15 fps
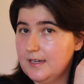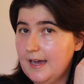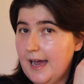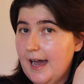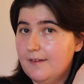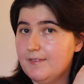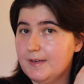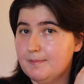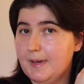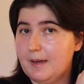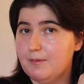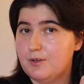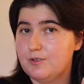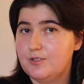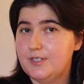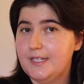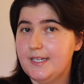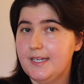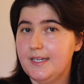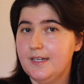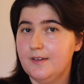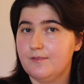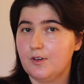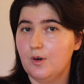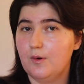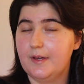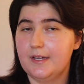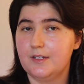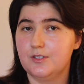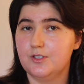having my routine of
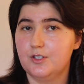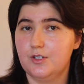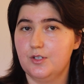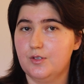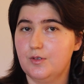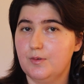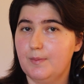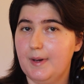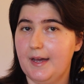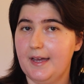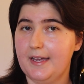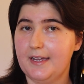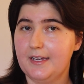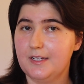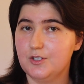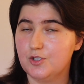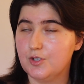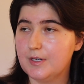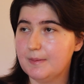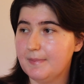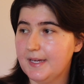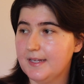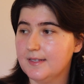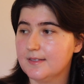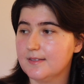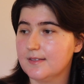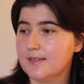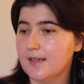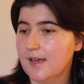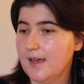going to my
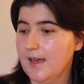treatments